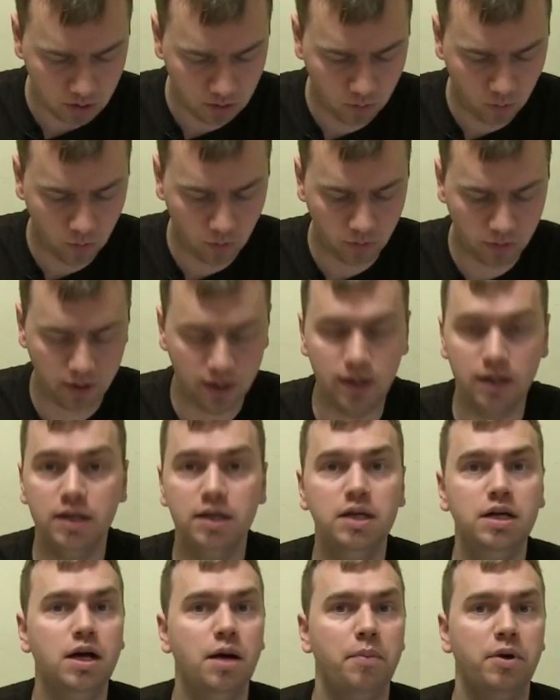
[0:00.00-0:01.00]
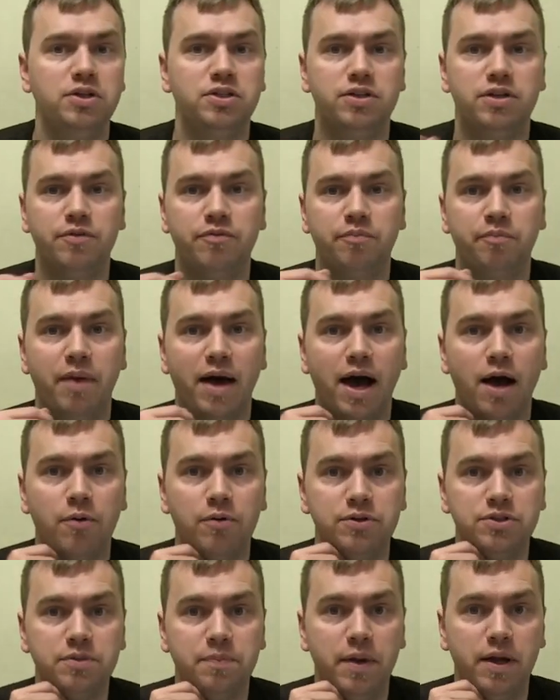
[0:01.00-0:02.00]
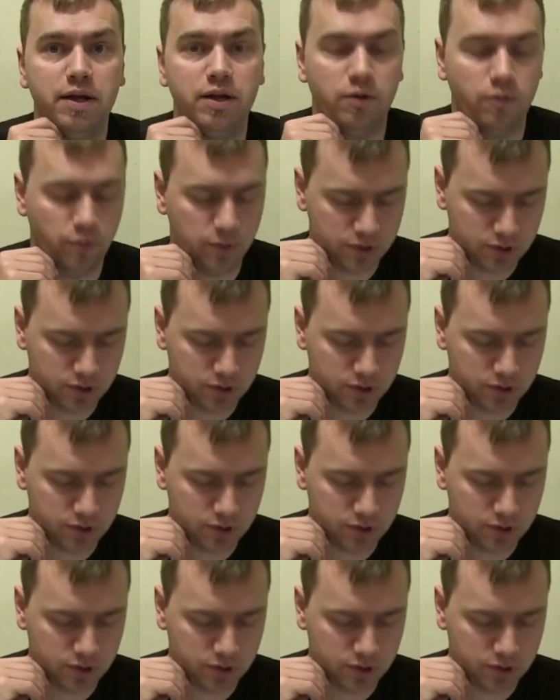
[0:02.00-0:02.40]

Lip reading: or a bunch of different powers depending on